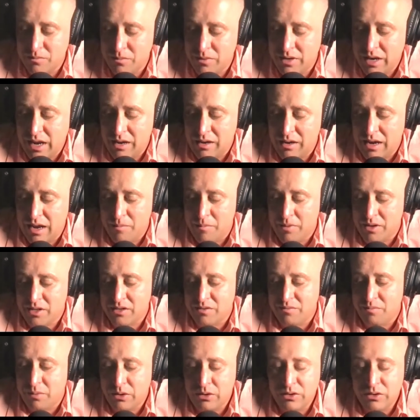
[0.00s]
dynamics
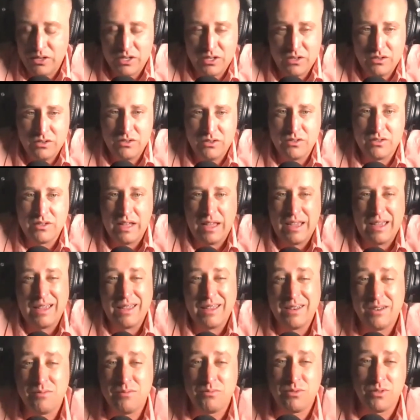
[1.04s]
of personal
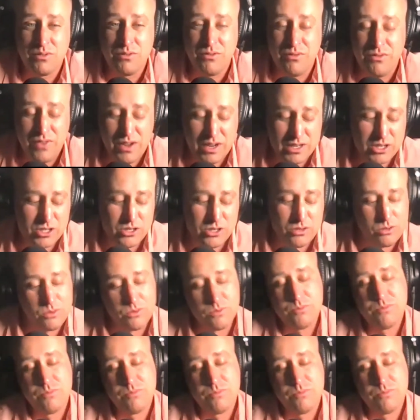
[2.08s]
and professional?